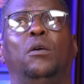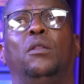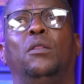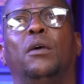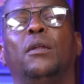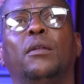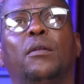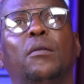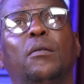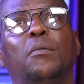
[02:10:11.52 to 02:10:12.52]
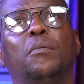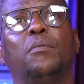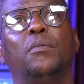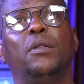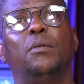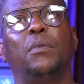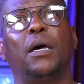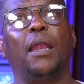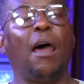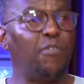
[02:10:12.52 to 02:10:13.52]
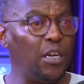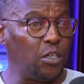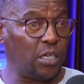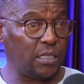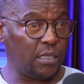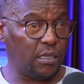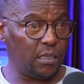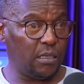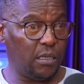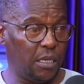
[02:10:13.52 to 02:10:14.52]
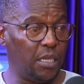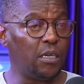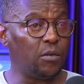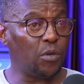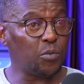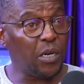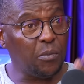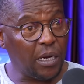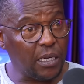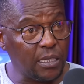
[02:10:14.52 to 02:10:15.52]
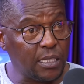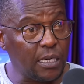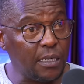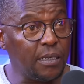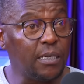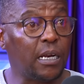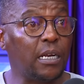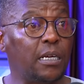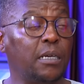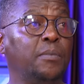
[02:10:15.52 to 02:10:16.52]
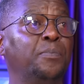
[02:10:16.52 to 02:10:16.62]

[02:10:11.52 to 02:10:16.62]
And then my love interest in the thing was played by Ilse Klink.